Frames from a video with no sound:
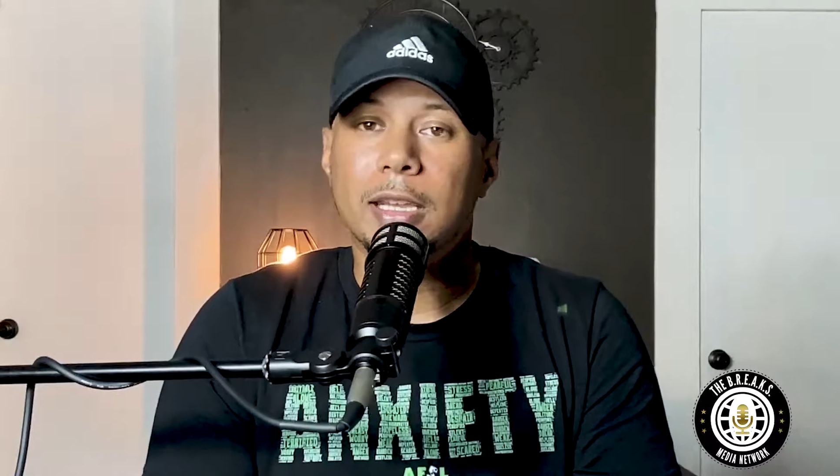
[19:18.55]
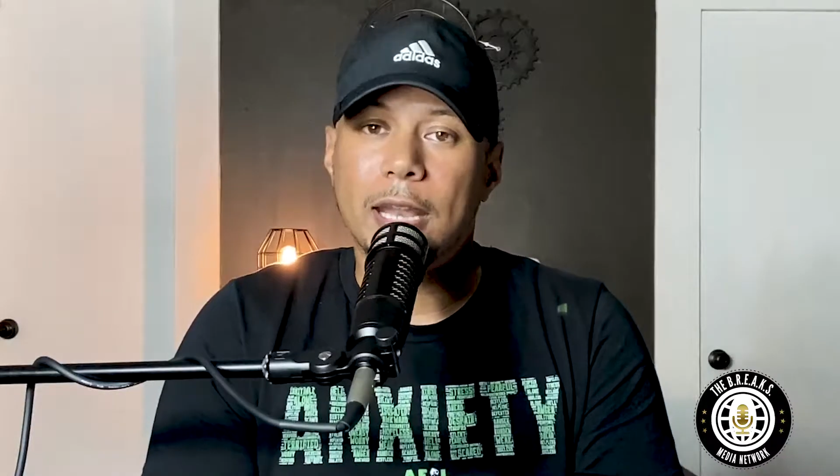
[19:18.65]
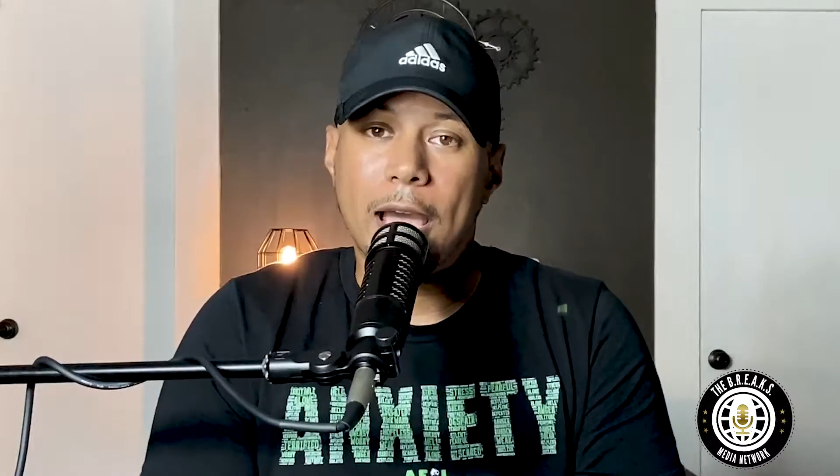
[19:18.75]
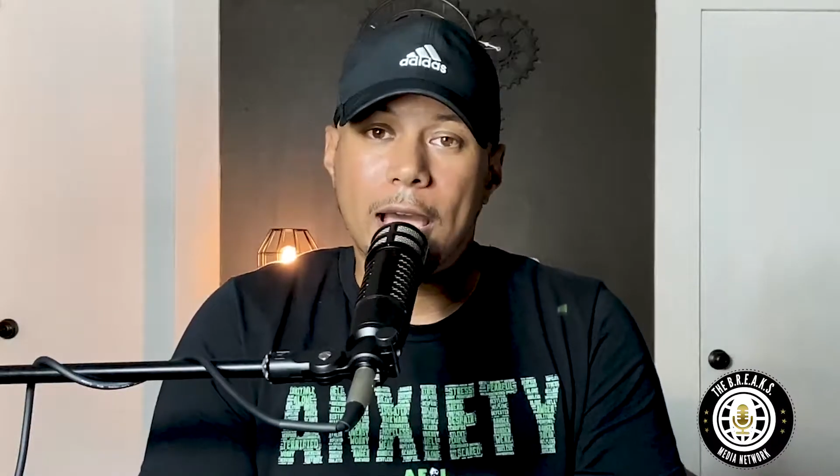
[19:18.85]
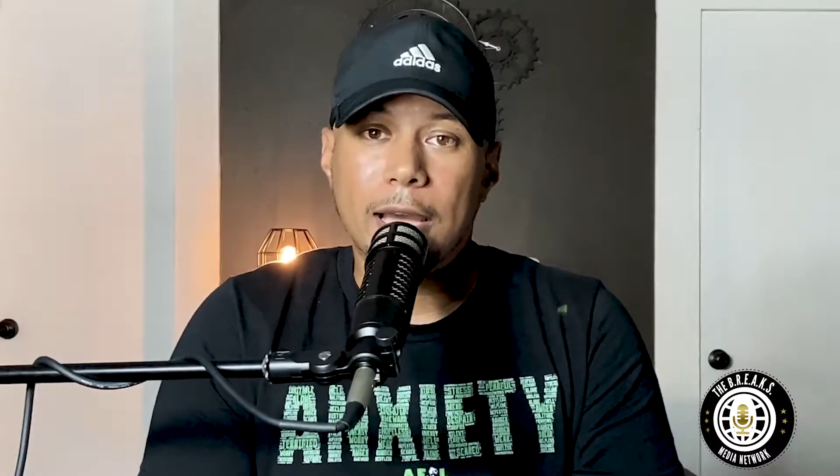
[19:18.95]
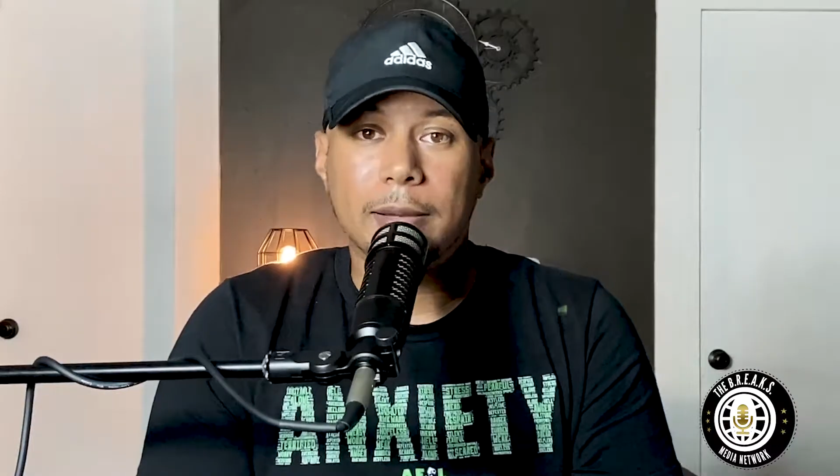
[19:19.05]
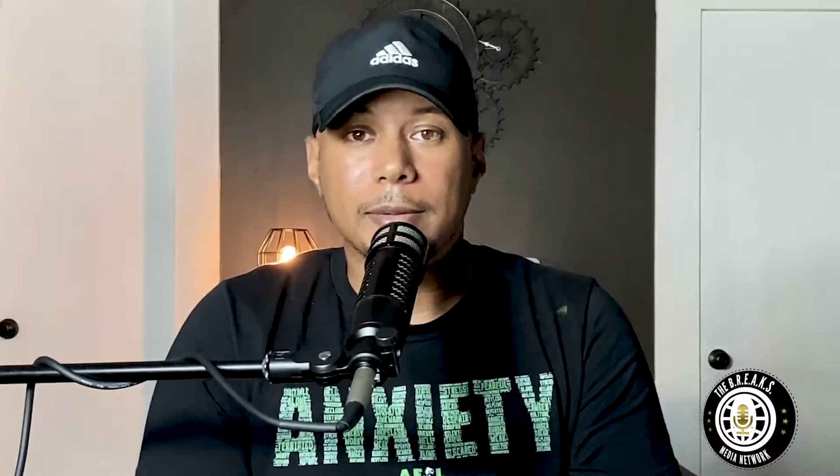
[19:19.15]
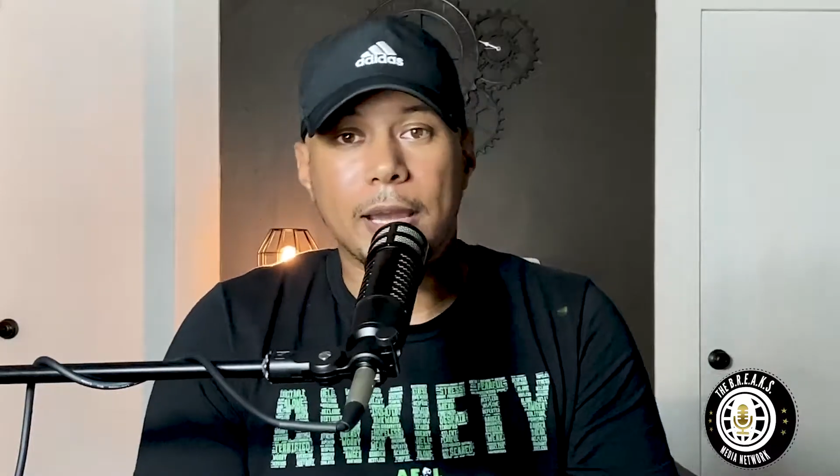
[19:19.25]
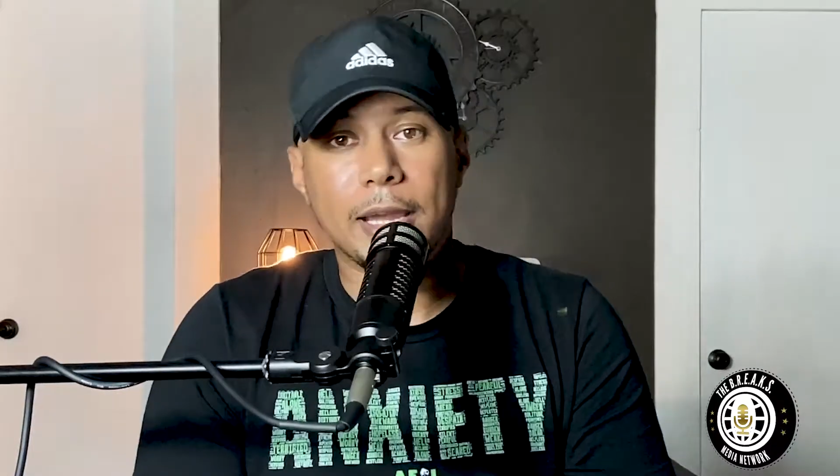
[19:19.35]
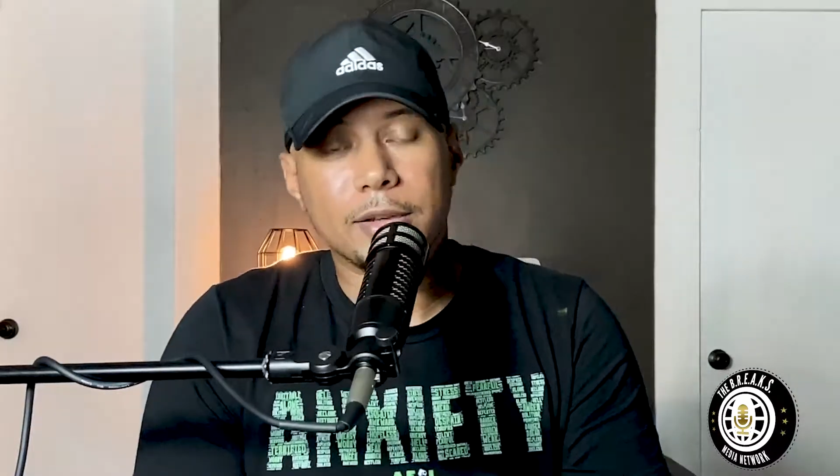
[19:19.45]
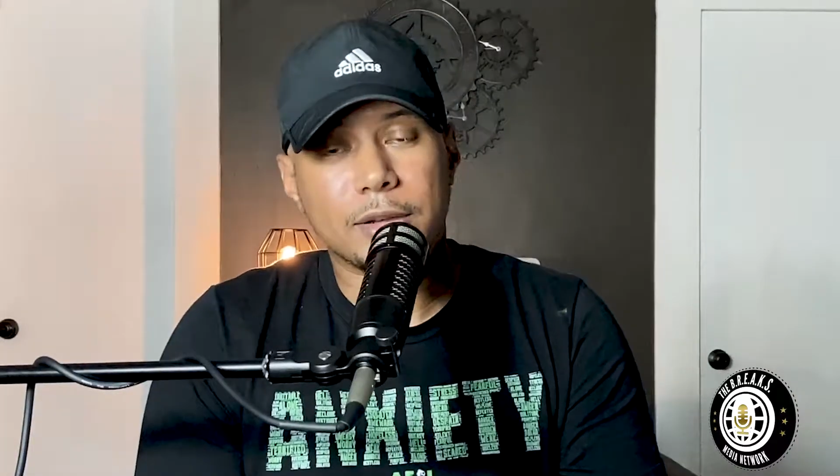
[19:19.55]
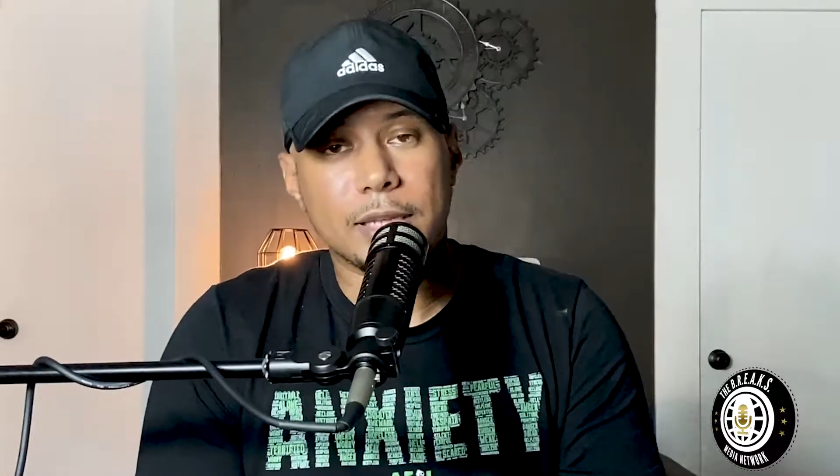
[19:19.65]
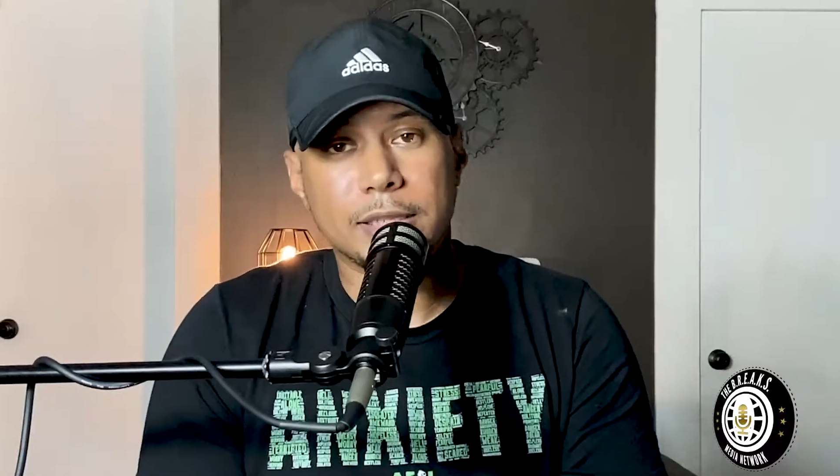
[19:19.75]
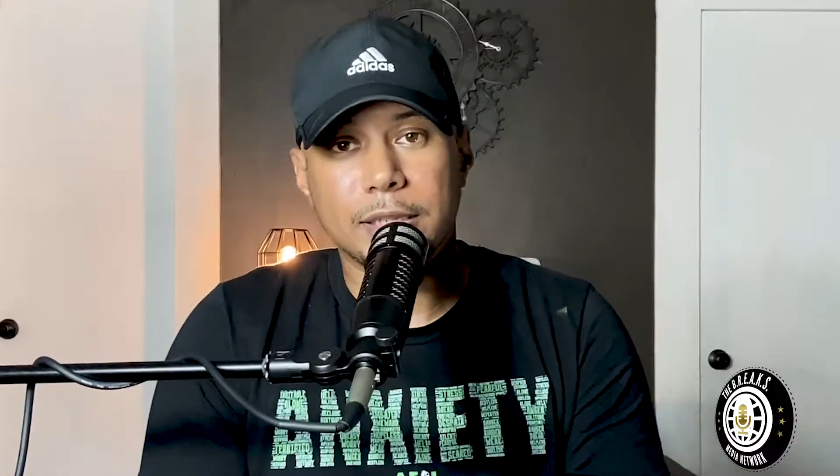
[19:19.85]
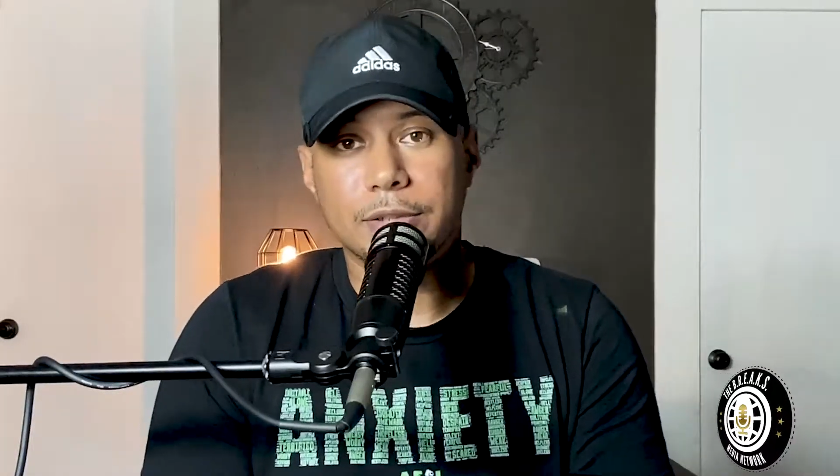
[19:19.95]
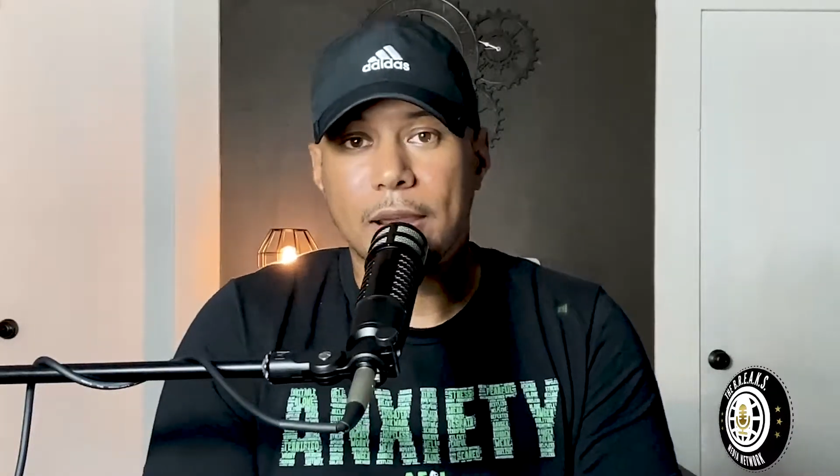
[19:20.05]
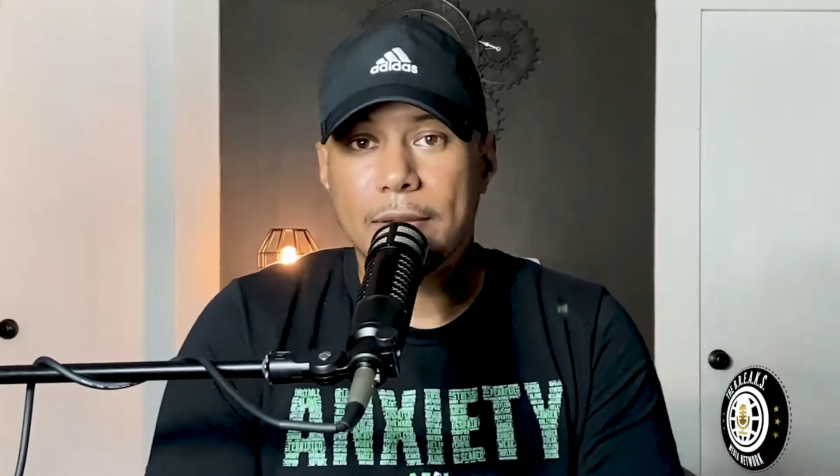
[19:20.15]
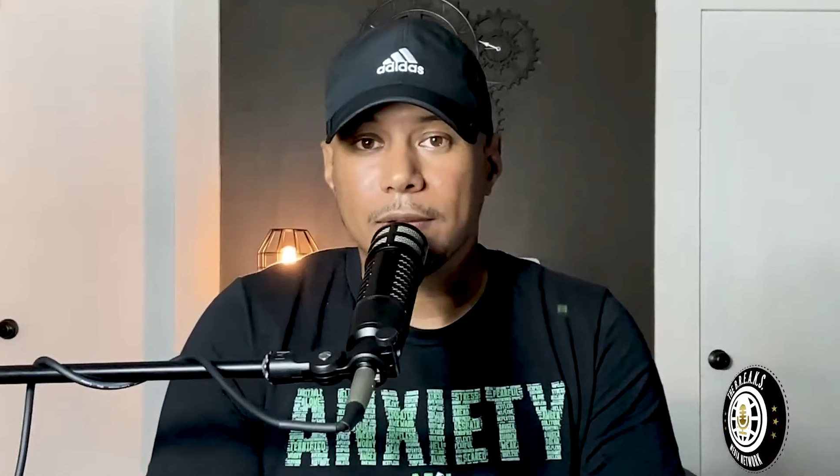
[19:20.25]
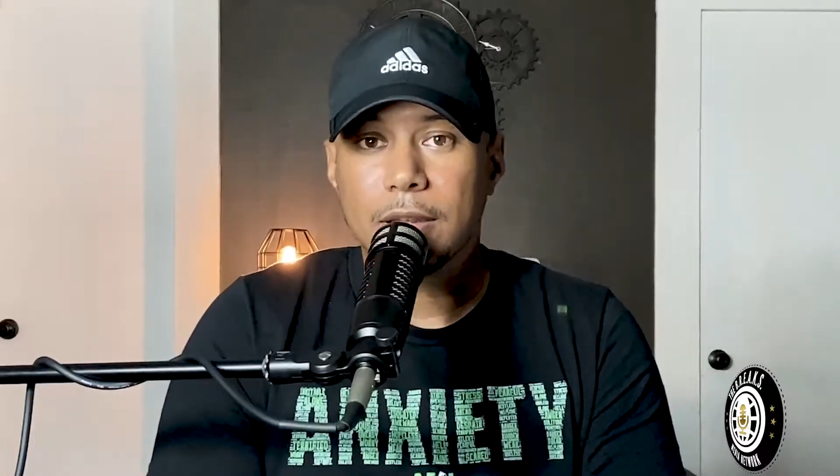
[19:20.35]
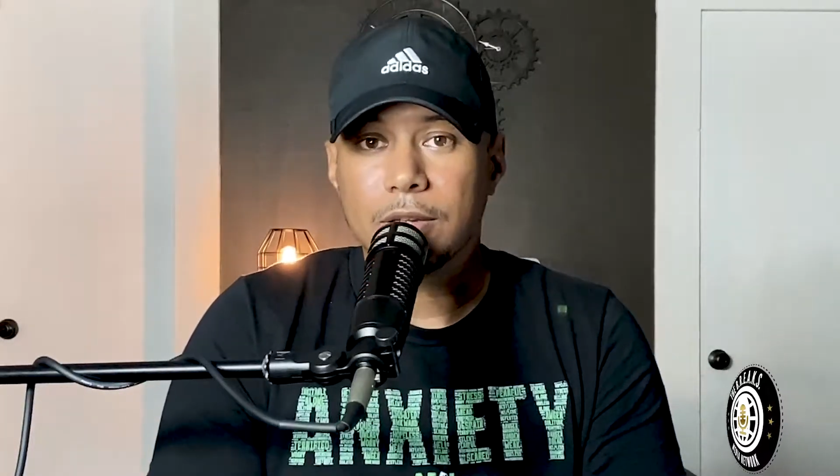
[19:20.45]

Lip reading: Nah, I ain't trying to sit in traffic